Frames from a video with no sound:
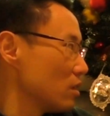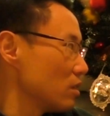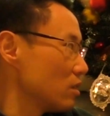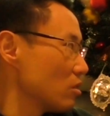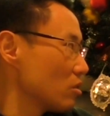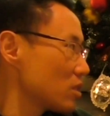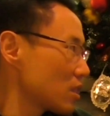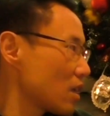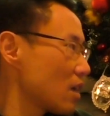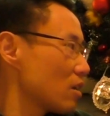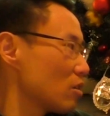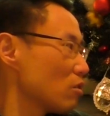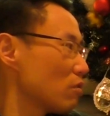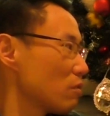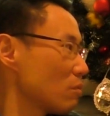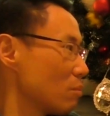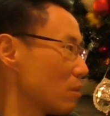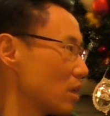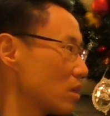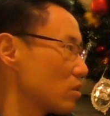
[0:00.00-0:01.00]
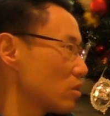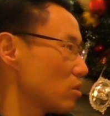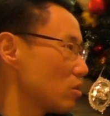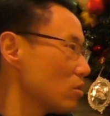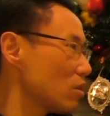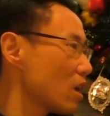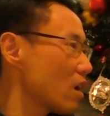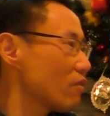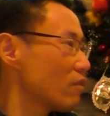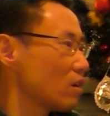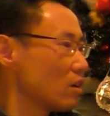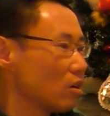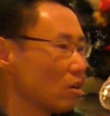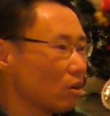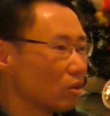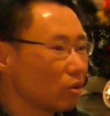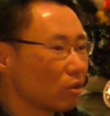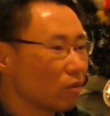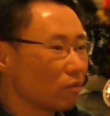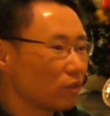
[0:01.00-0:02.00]
Those kind of means you have a
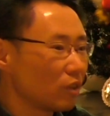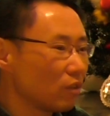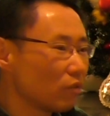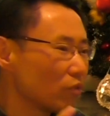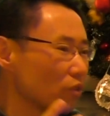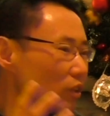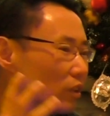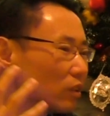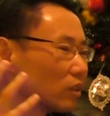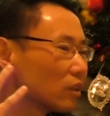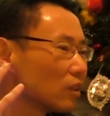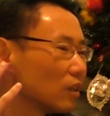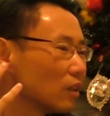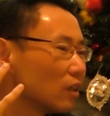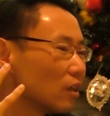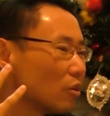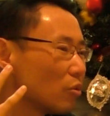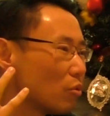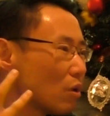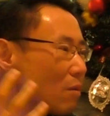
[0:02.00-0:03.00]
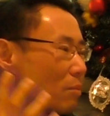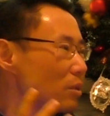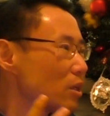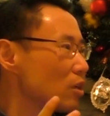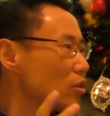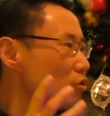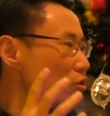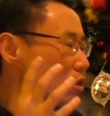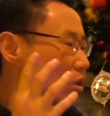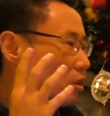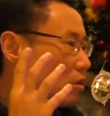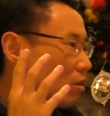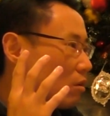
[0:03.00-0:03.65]
lot of different reputation